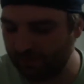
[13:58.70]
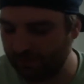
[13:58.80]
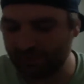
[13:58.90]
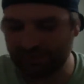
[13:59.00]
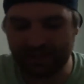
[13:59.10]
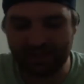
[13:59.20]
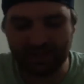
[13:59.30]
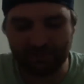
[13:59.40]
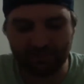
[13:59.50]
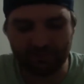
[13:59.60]
one
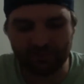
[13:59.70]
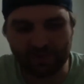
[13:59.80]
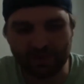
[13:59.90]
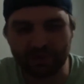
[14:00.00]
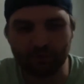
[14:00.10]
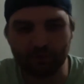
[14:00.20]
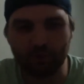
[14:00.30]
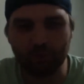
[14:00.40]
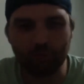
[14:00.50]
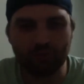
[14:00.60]
games, and then we'll
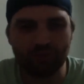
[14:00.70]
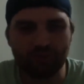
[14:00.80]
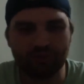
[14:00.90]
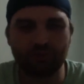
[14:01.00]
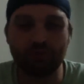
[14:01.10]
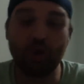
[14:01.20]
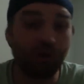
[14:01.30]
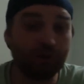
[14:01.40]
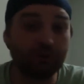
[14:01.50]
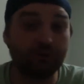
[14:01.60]
move on to some
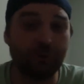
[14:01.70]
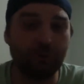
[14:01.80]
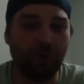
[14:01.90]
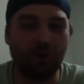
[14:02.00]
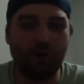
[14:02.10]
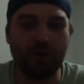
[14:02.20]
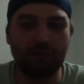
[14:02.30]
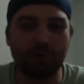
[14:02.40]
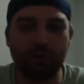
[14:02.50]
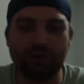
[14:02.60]
college football, and
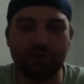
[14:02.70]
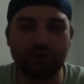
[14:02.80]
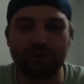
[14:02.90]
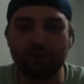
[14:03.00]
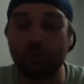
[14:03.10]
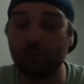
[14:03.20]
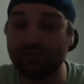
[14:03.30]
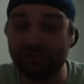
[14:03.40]
then we'll get on to our week